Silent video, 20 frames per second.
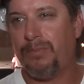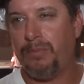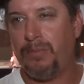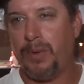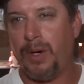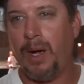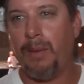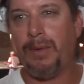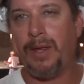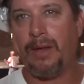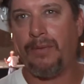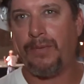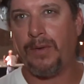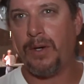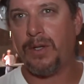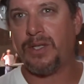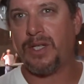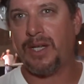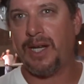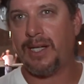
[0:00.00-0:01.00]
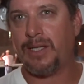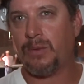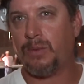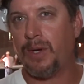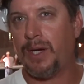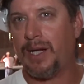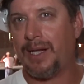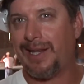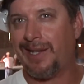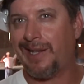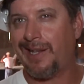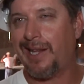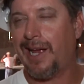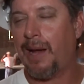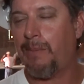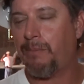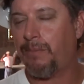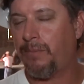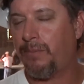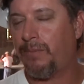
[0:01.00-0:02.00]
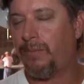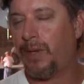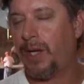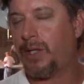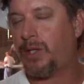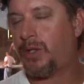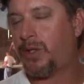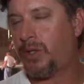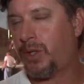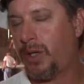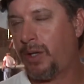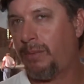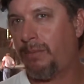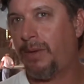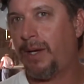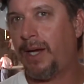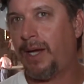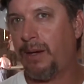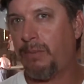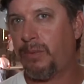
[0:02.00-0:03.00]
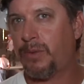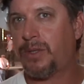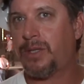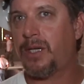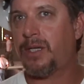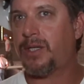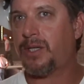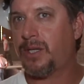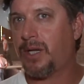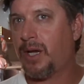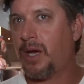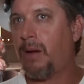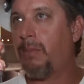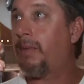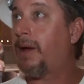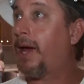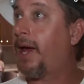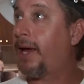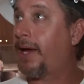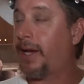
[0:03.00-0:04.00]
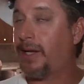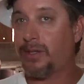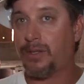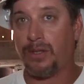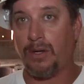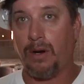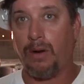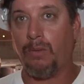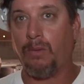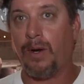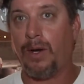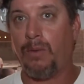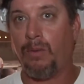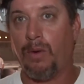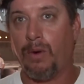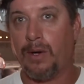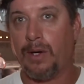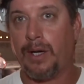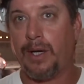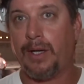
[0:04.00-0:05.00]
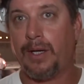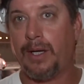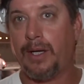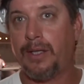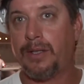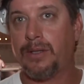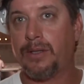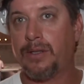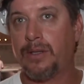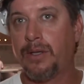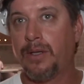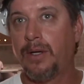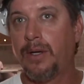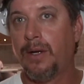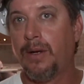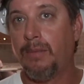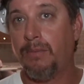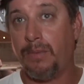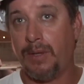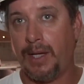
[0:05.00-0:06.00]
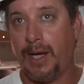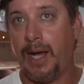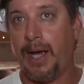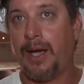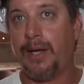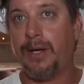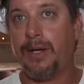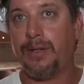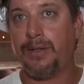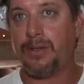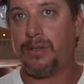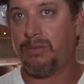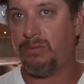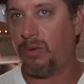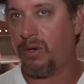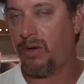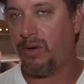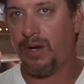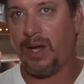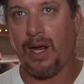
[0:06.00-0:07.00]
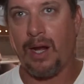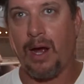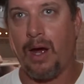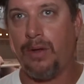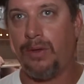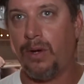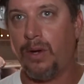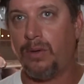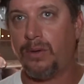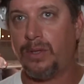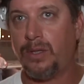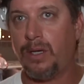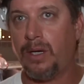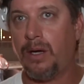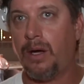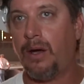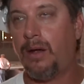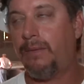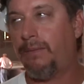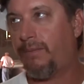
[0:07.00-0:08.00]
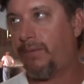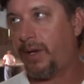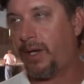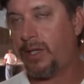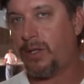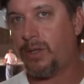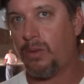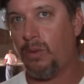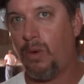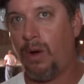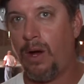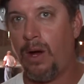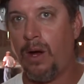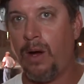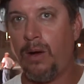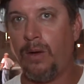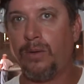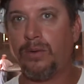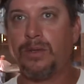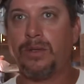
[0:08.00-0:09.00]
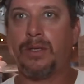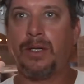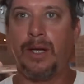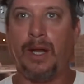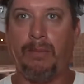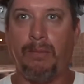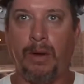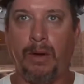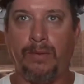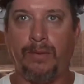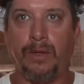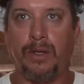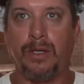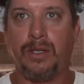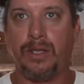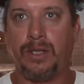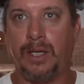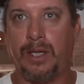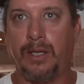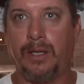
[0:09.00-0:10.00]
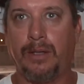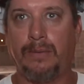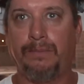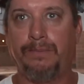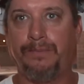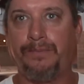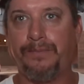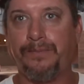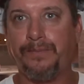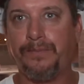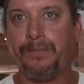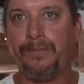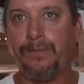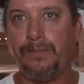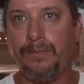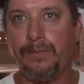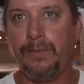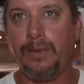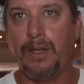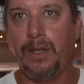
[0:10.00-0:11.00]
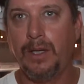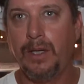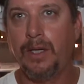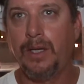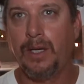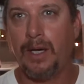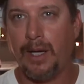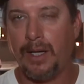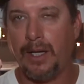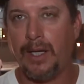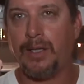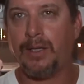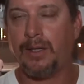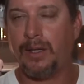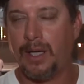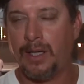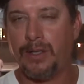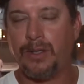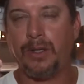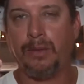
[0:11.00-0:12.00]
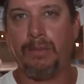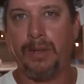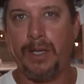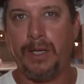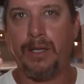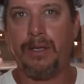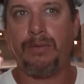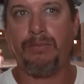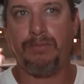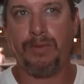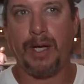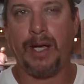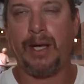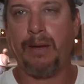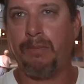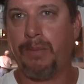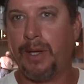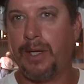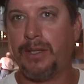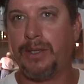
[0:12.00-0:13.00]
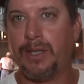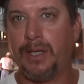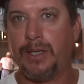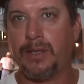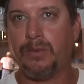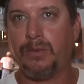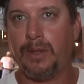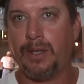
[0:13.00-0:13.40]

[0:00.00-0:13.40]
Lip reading: Probably the first of next week, they should be in a position to come back and start reworking these medallions. We're going to get all those done, finish the walls, and then move to the ceiling. And that should be taking place next